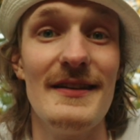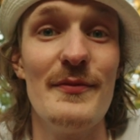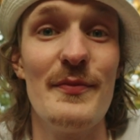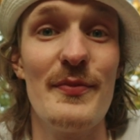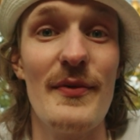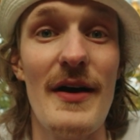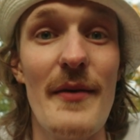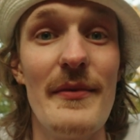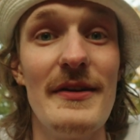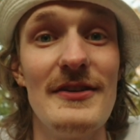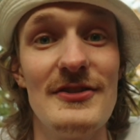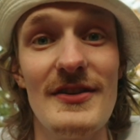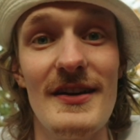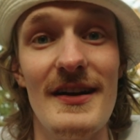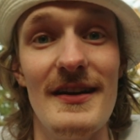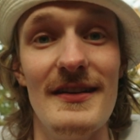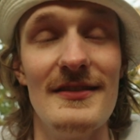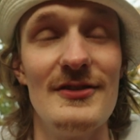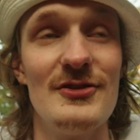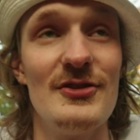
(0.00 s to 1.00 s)
You probably
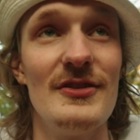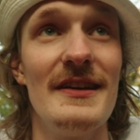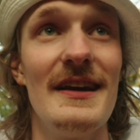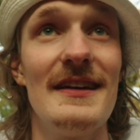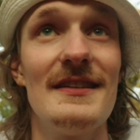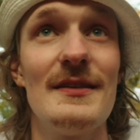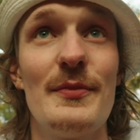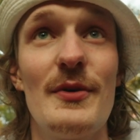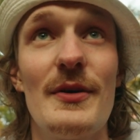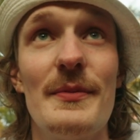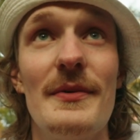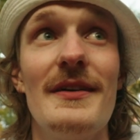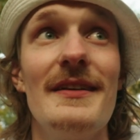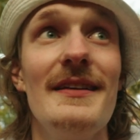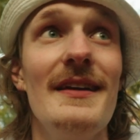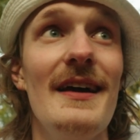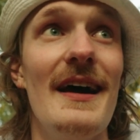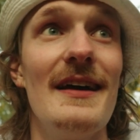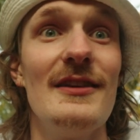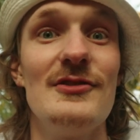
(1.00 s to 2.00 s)
should. Should you get support about it?
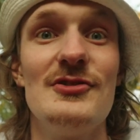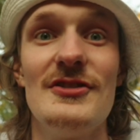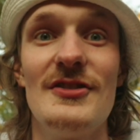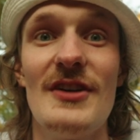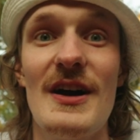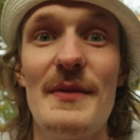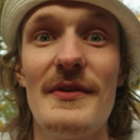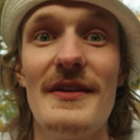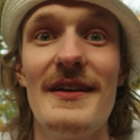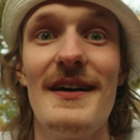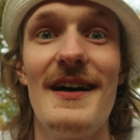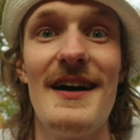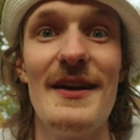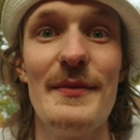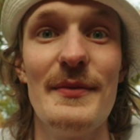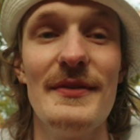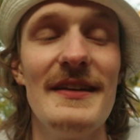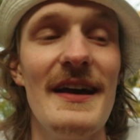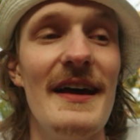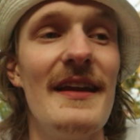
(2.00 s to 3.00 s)
Yeah. Should you talk about
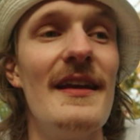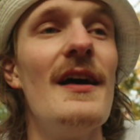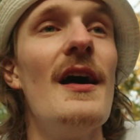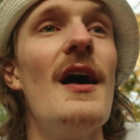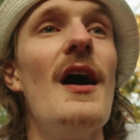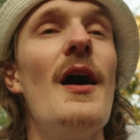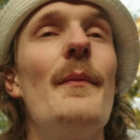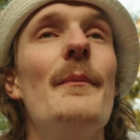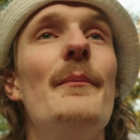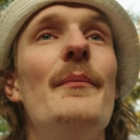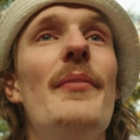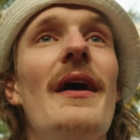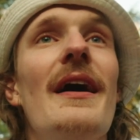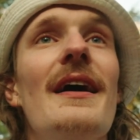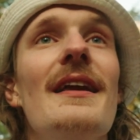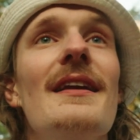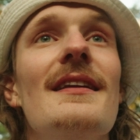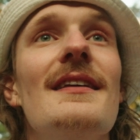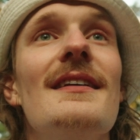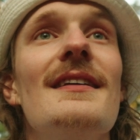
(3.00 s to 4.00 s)
it? 100%. But